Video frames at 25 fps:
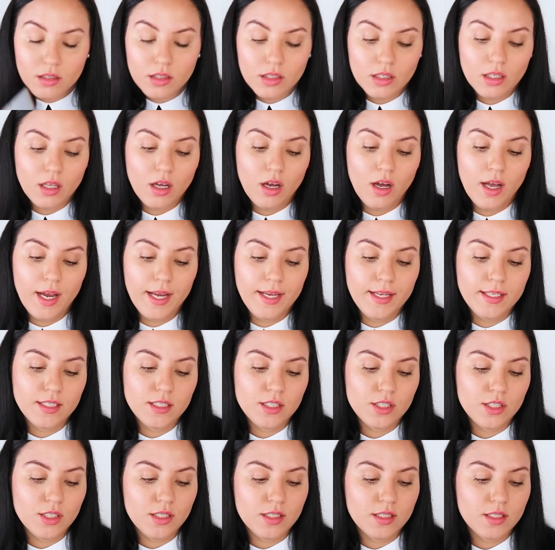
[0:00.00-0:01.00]
line,
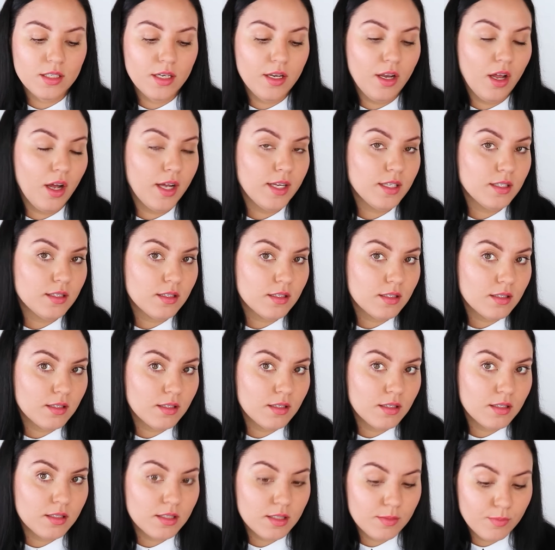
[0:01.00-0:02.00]
it's just a nice
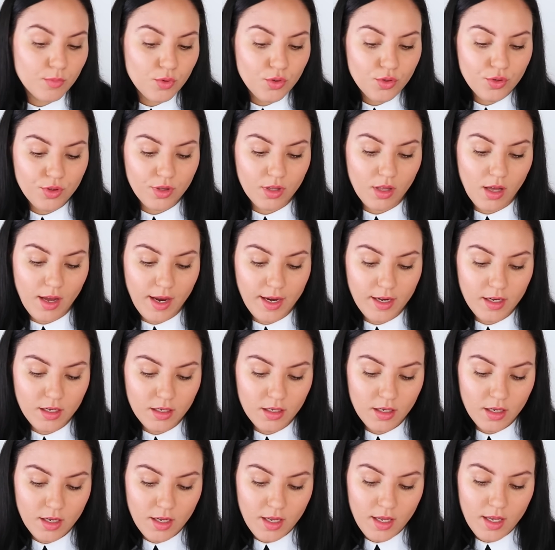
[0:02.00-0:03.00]
smooth
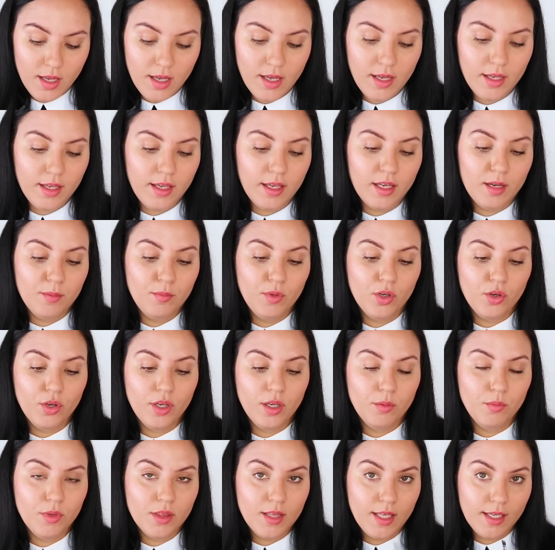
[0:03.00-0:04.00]
line. Again, I'm going
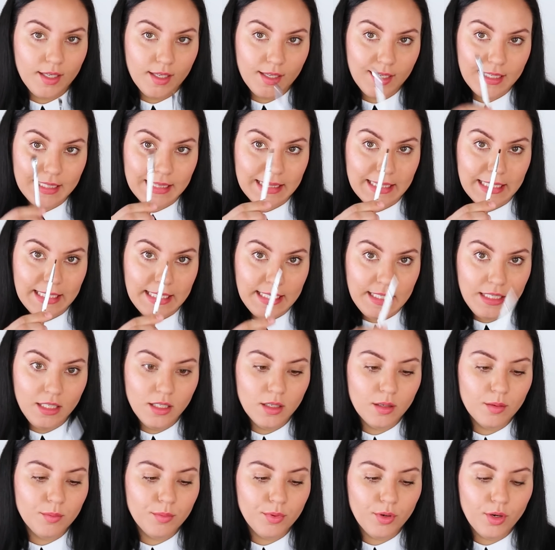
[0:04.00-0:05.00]
in with like a
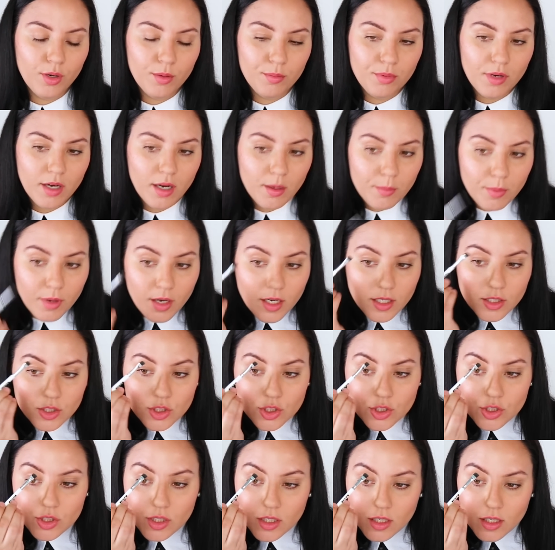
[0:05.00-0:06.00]
clean Pro Brow Brush
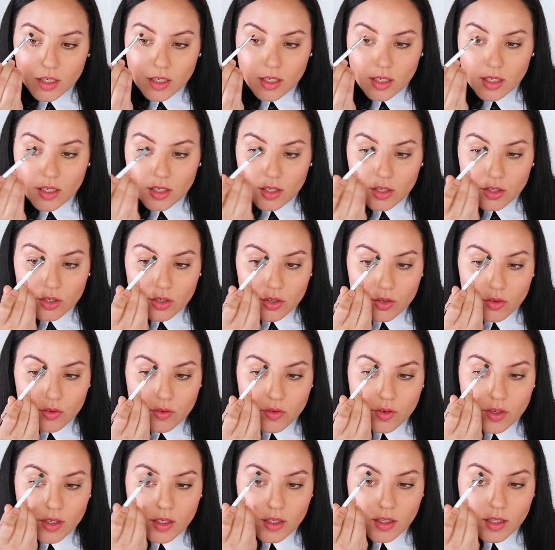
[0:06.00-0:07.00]
to
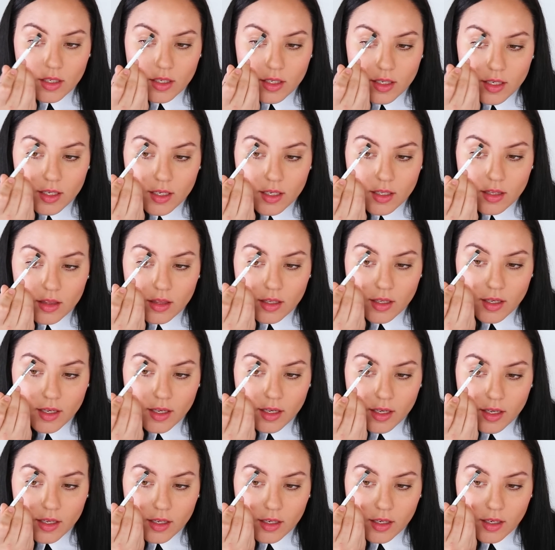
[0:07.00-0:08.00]
really get in
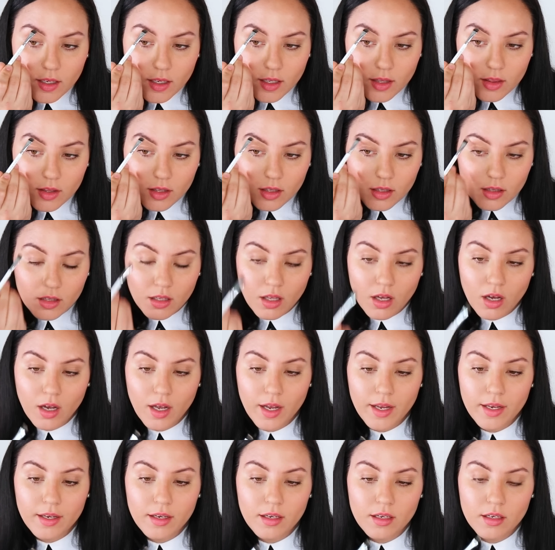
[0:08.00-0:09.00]
there and get the
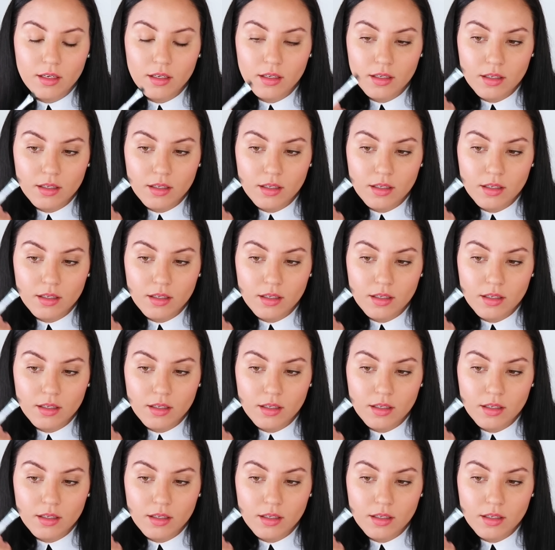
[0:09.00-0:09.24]
line